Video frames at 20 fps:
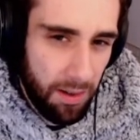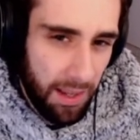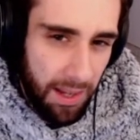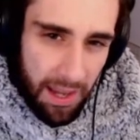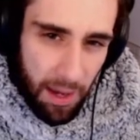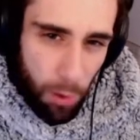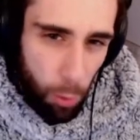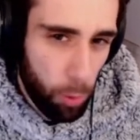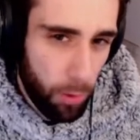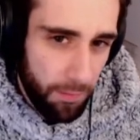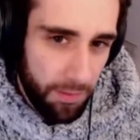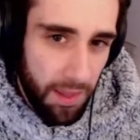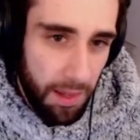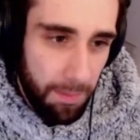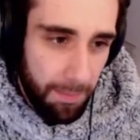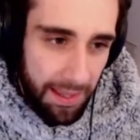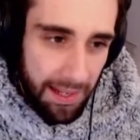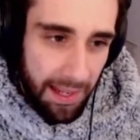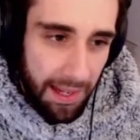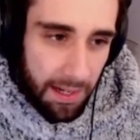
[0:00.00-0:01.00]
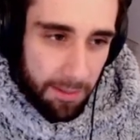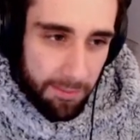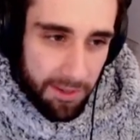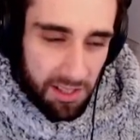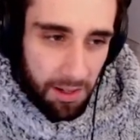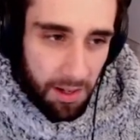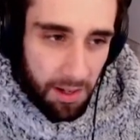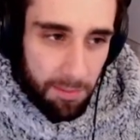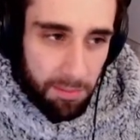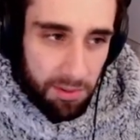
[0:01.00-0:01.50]
like all of their main enemy
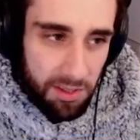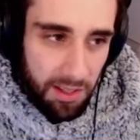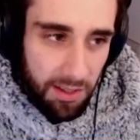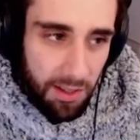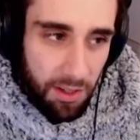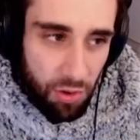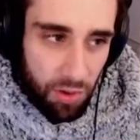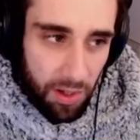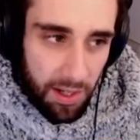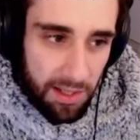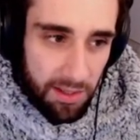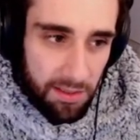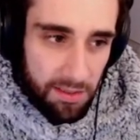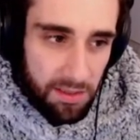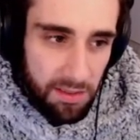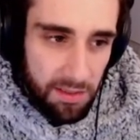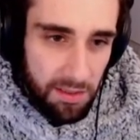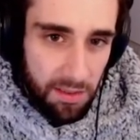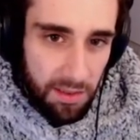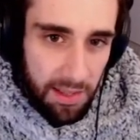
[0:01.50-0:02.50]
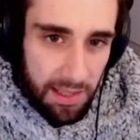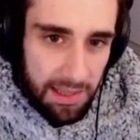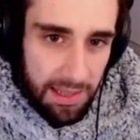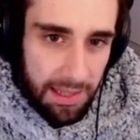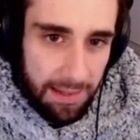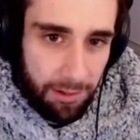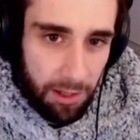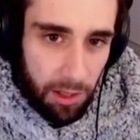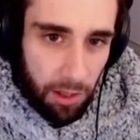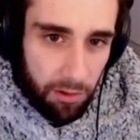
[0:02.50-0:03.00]
types in the trailers. They'd
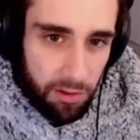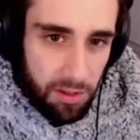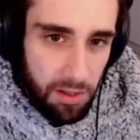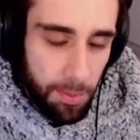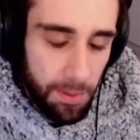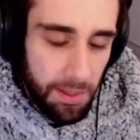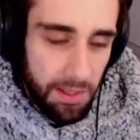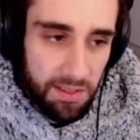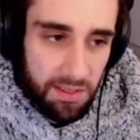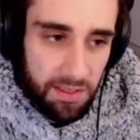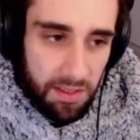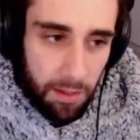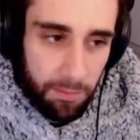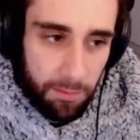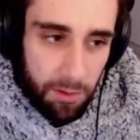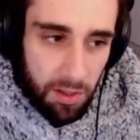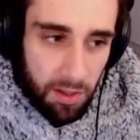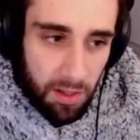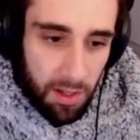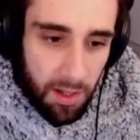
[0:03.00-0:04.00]
leave a lot to be discovered.